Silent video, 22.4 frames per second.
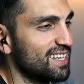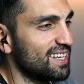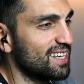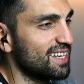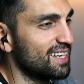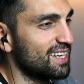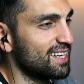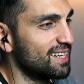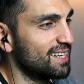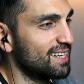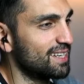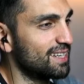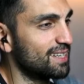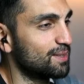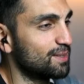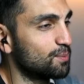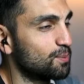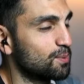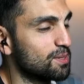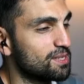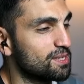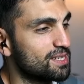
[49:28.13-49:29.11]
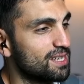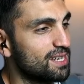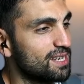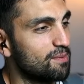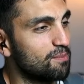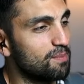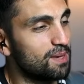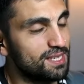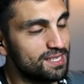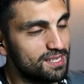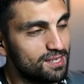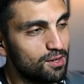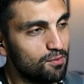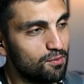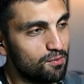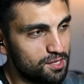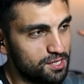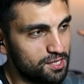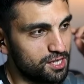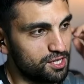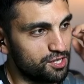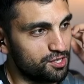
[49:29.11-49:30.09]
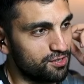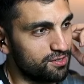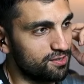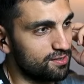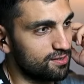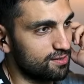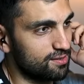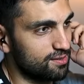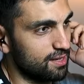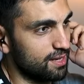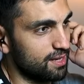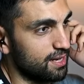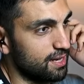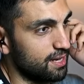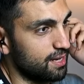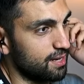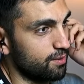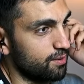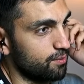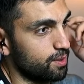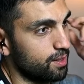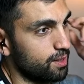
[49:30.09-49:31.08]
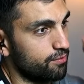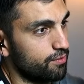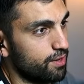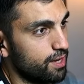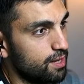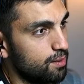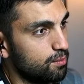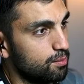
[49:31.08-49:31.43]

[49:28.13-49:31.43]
It was an amazing conversation, really valuable.